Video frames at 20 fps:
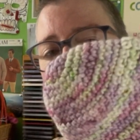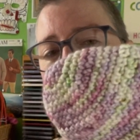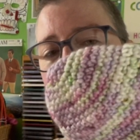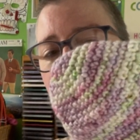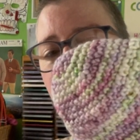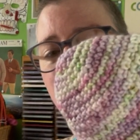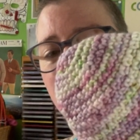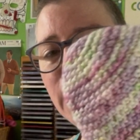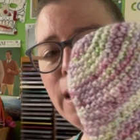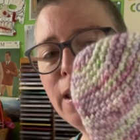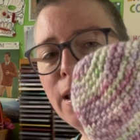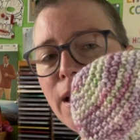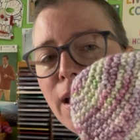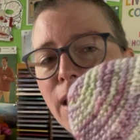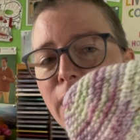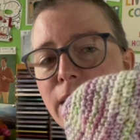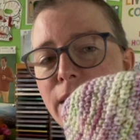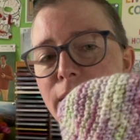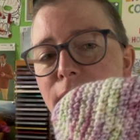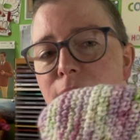do what you
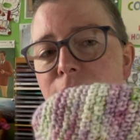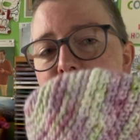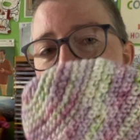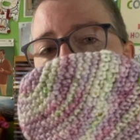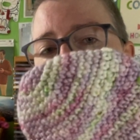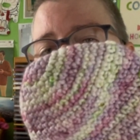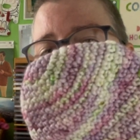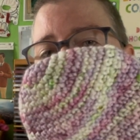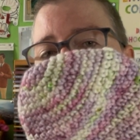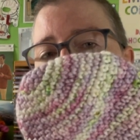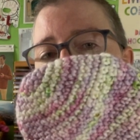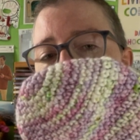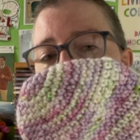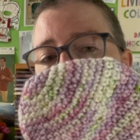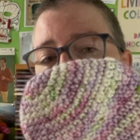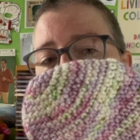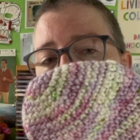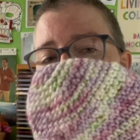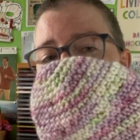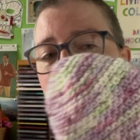can,
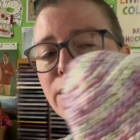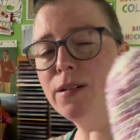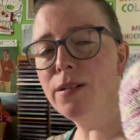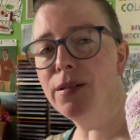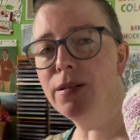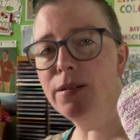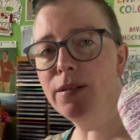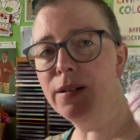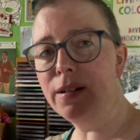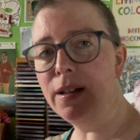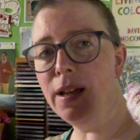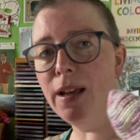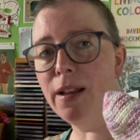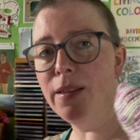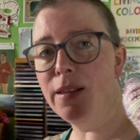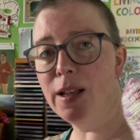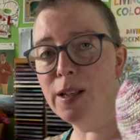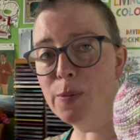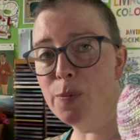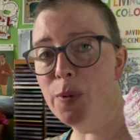and yeah,
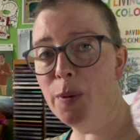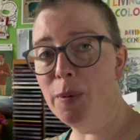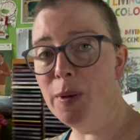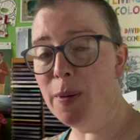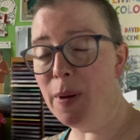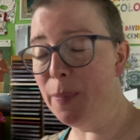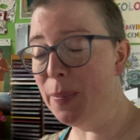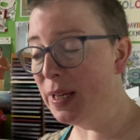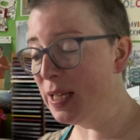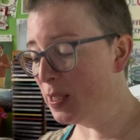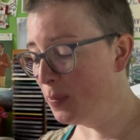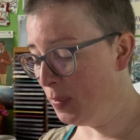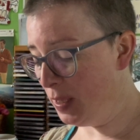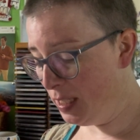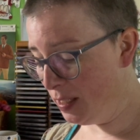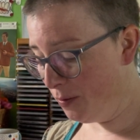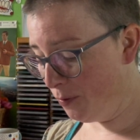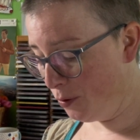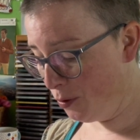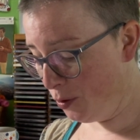that's probably my biggest
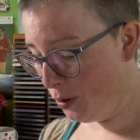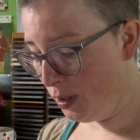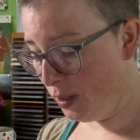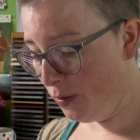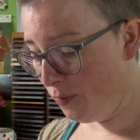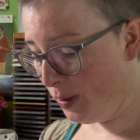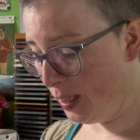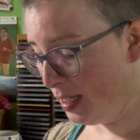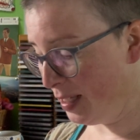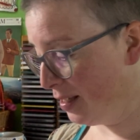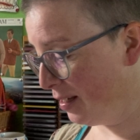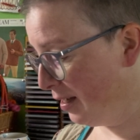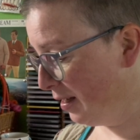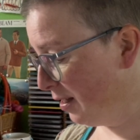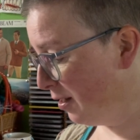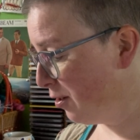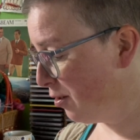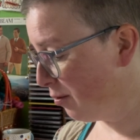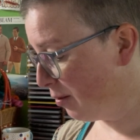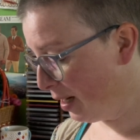piece of crochet advice, is
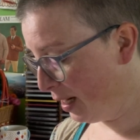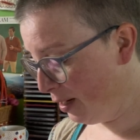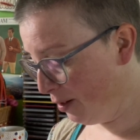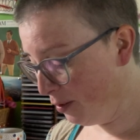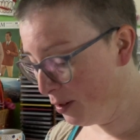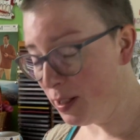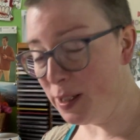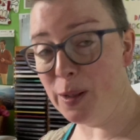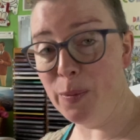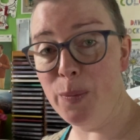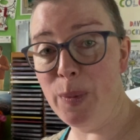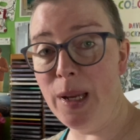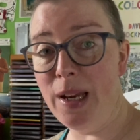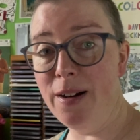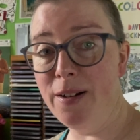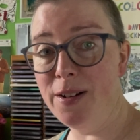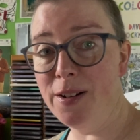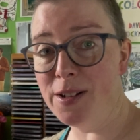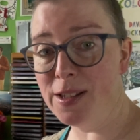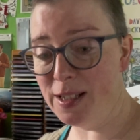try not to
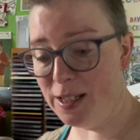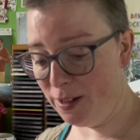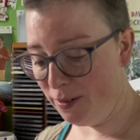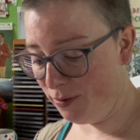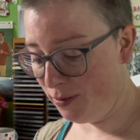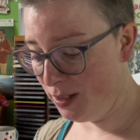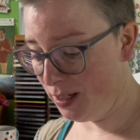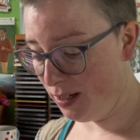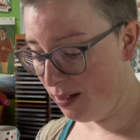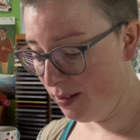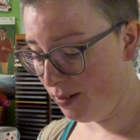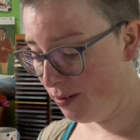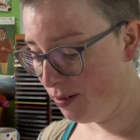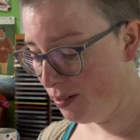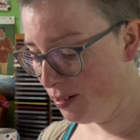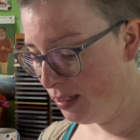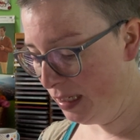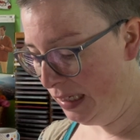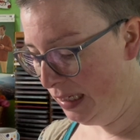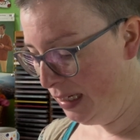compare yourself to
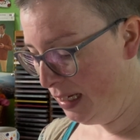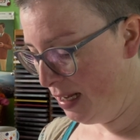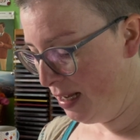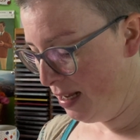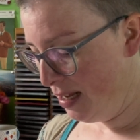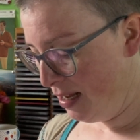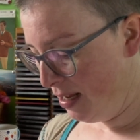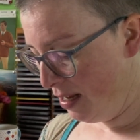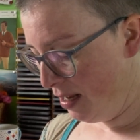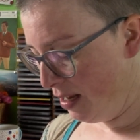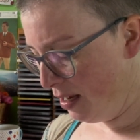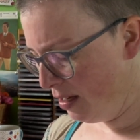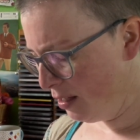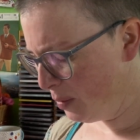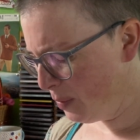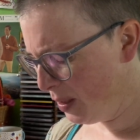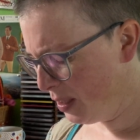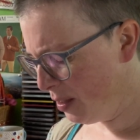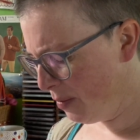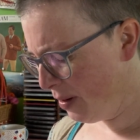others.
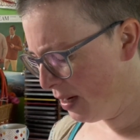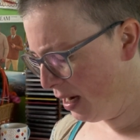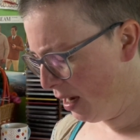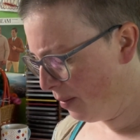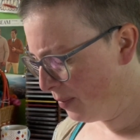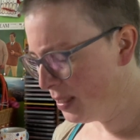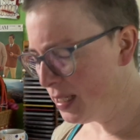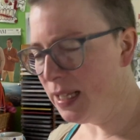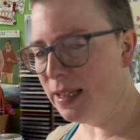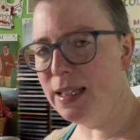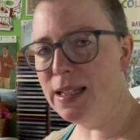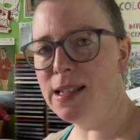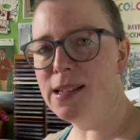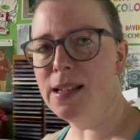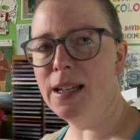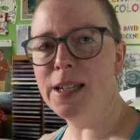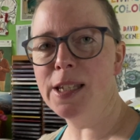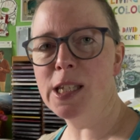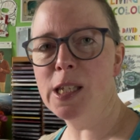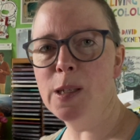Especially when it comes to things
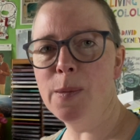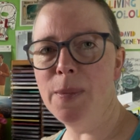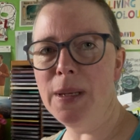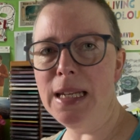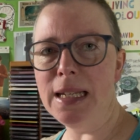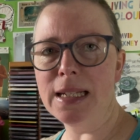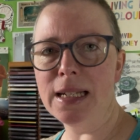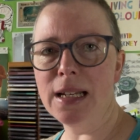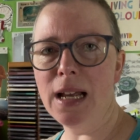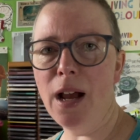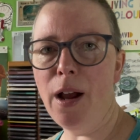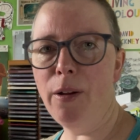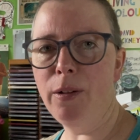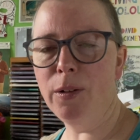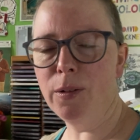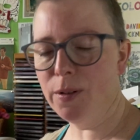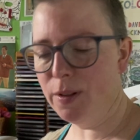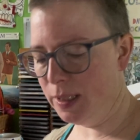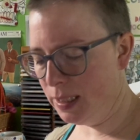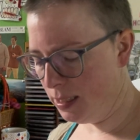like speed and how
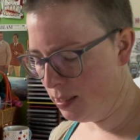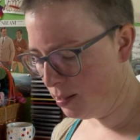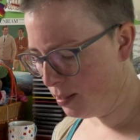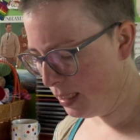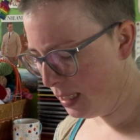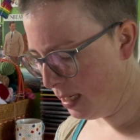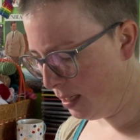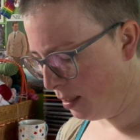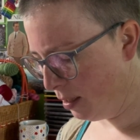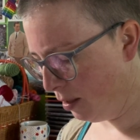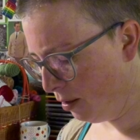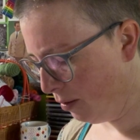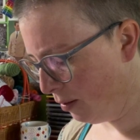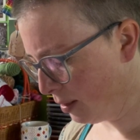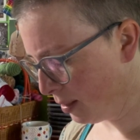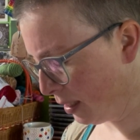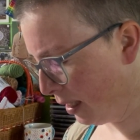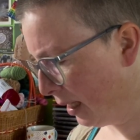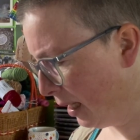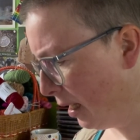long things are taking you,
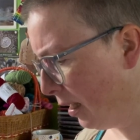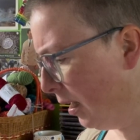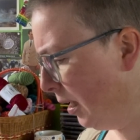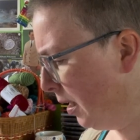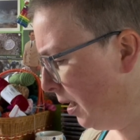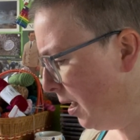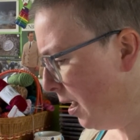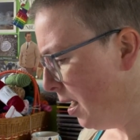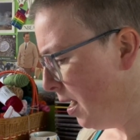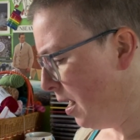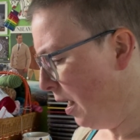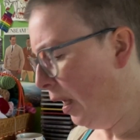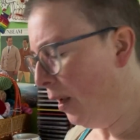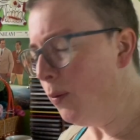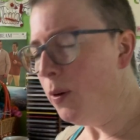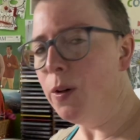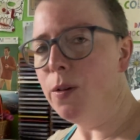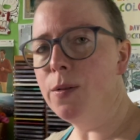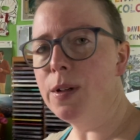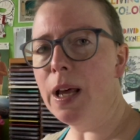because I think if
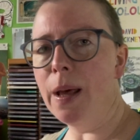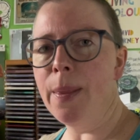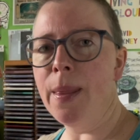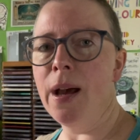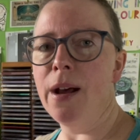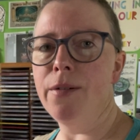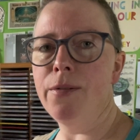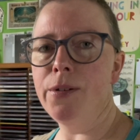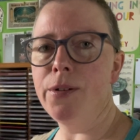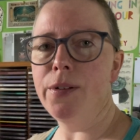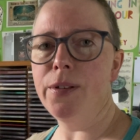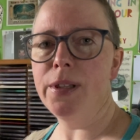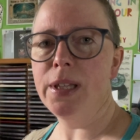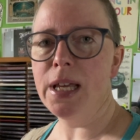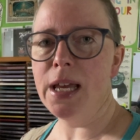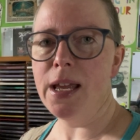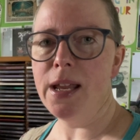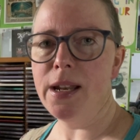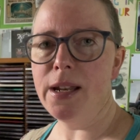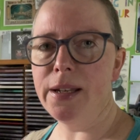you go down that route,
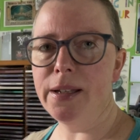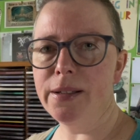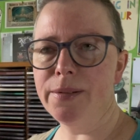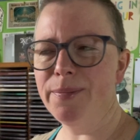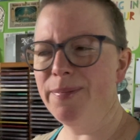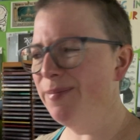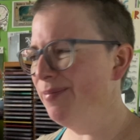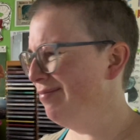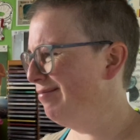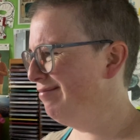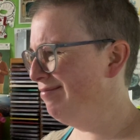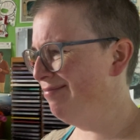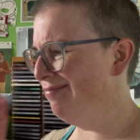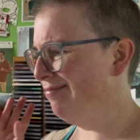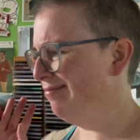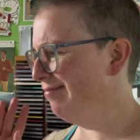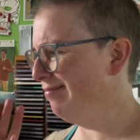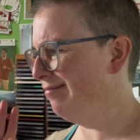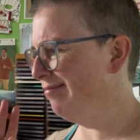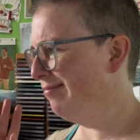then
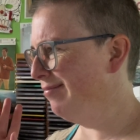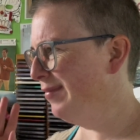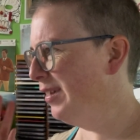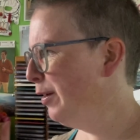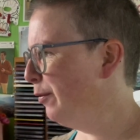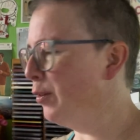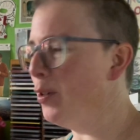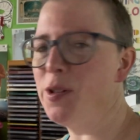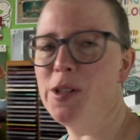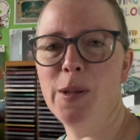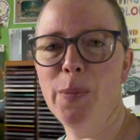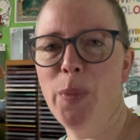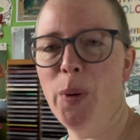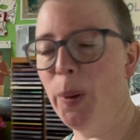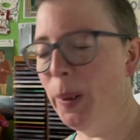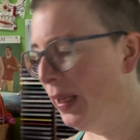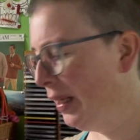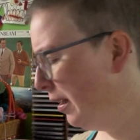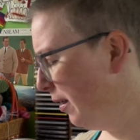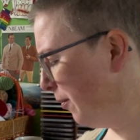you've lost the
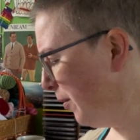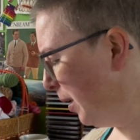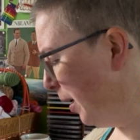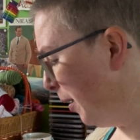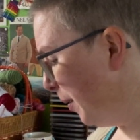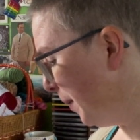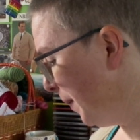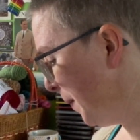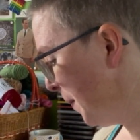point, haven't you?